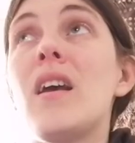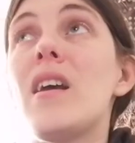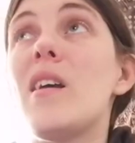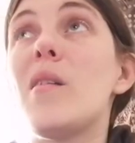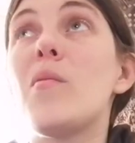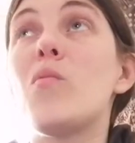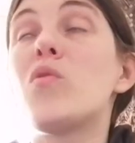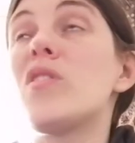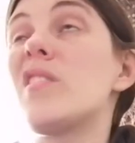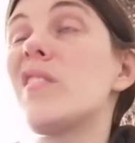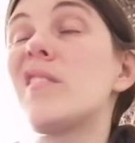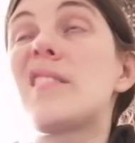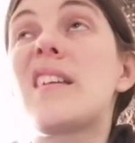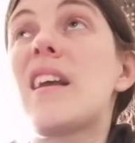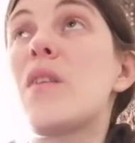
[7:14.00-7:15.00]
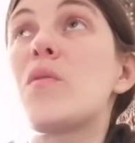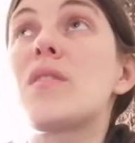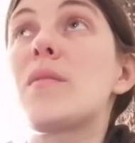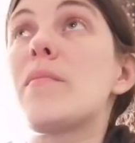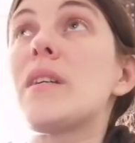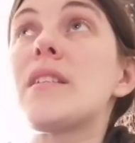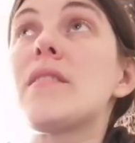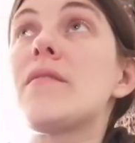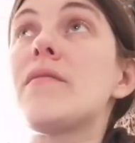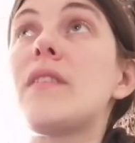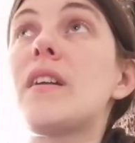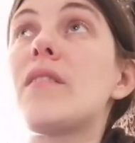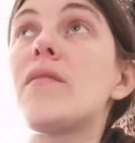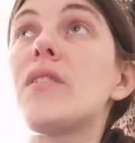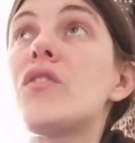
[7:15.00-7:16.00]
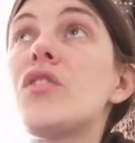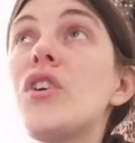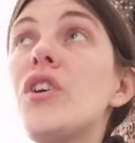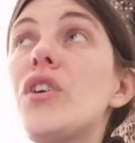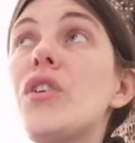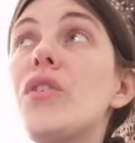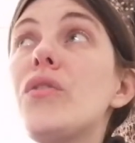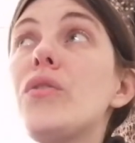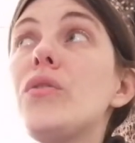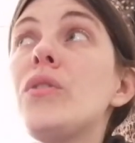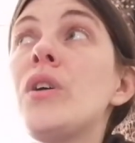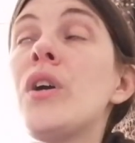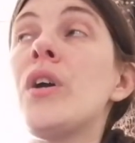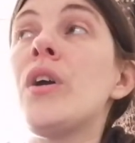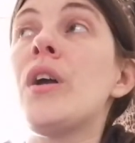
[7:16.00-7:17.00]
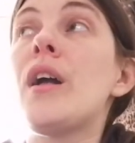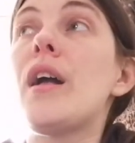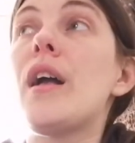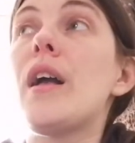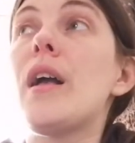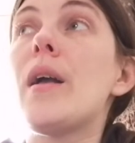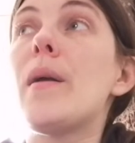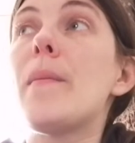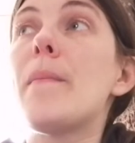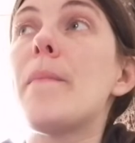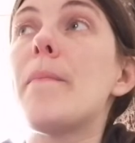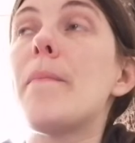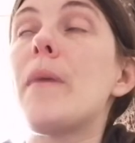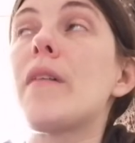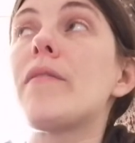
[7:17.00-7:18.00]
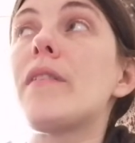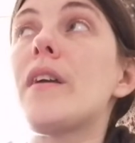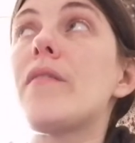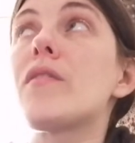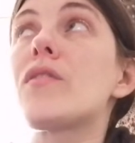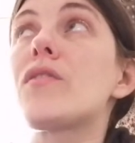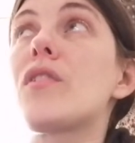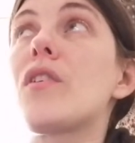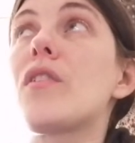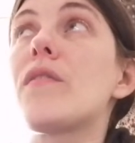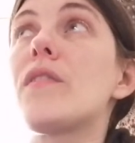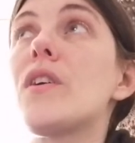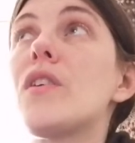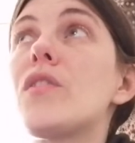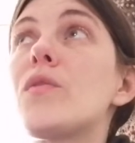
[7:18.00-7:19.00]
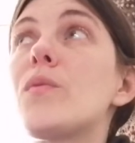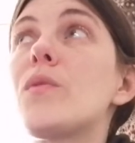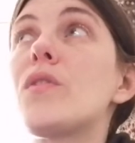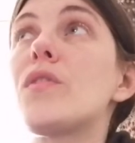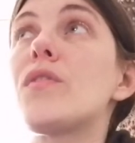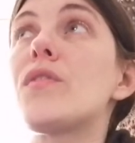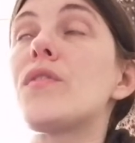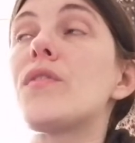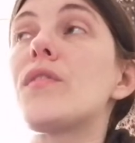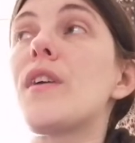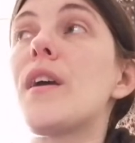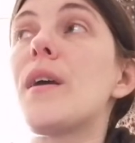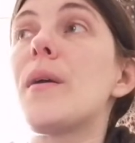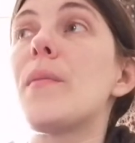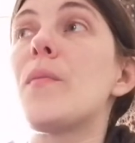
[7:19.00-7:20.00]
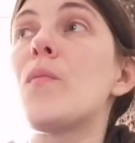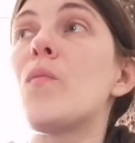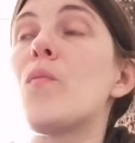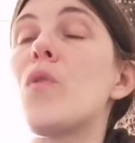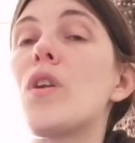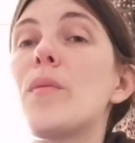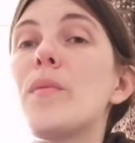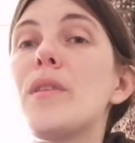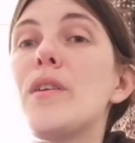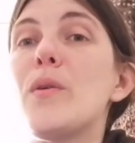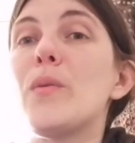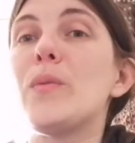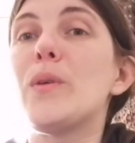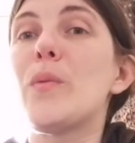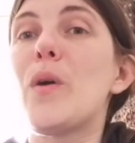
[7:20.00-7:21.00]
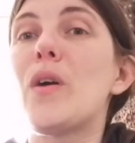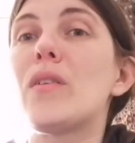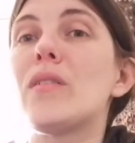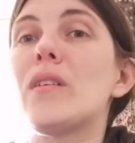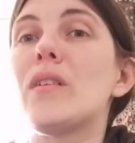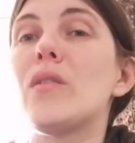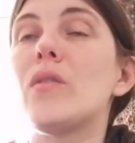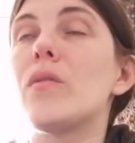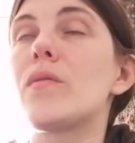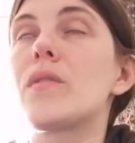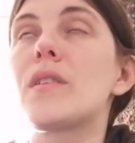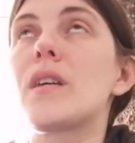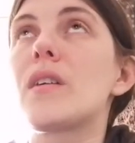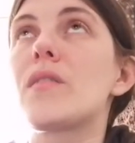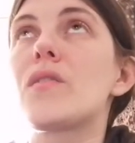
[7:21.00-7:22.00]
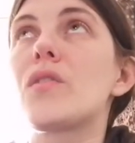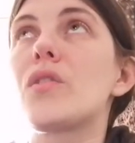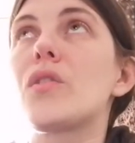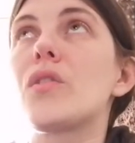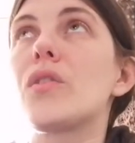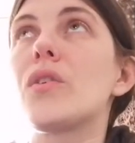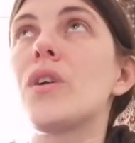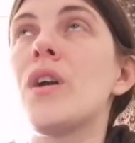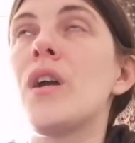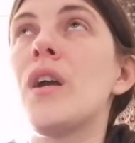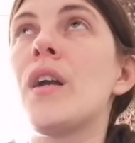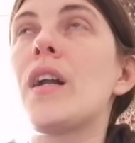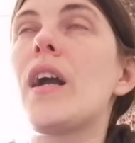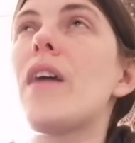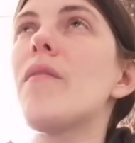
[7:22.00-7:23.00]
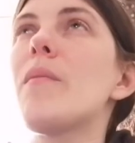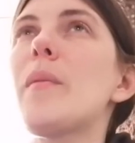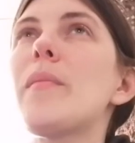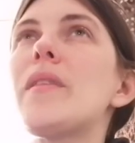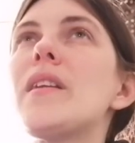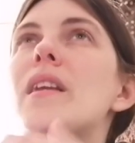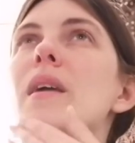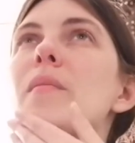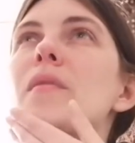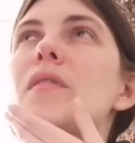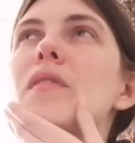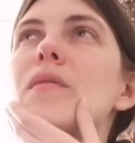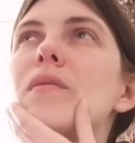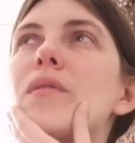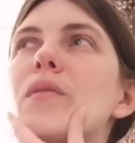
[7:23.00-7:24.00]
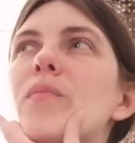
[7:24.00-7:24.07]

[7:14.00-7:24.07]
Wouldn't say I was a massive fan of Eternal. My favourite song of those was Wanna Be the Only One. I loved that song. Can't remember the name of